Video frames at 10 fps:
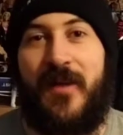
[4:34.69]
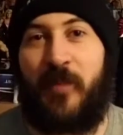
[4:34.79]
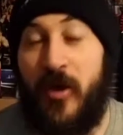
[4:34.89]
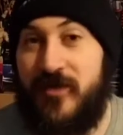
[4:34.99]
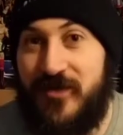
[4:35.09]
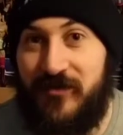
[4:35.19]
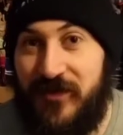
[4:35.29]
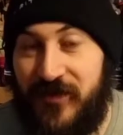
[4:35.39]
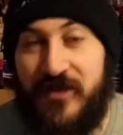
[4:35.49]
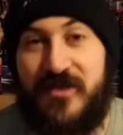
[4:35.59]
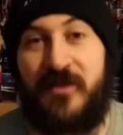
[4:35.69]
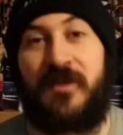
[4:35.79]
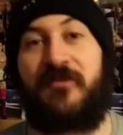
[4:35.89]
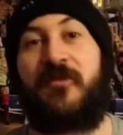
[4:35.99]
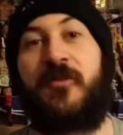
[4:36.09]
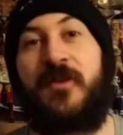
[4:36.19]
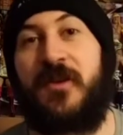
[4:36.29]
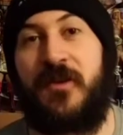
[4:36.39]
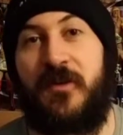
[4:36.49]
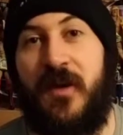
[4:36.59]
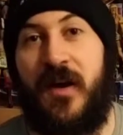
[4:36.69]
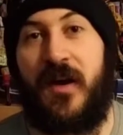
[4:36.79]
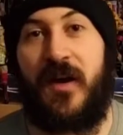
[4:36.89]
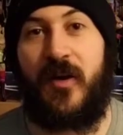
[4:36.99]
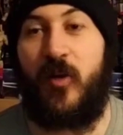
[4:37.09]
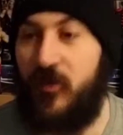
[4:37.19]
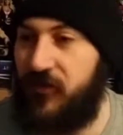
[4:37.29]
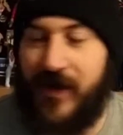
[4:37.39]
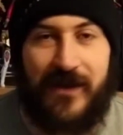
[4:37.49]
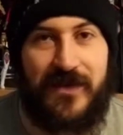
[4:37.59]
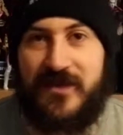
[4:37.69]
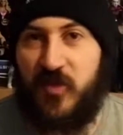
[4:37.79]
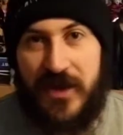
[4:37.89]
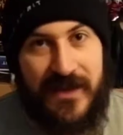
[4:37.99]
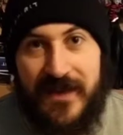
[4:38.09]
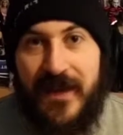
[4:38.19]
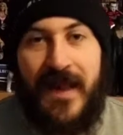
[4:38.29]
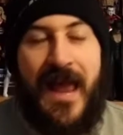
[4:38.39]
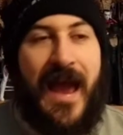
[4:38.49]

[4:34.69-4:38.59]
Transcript: poster reviews coming for you uh, all throughout this week.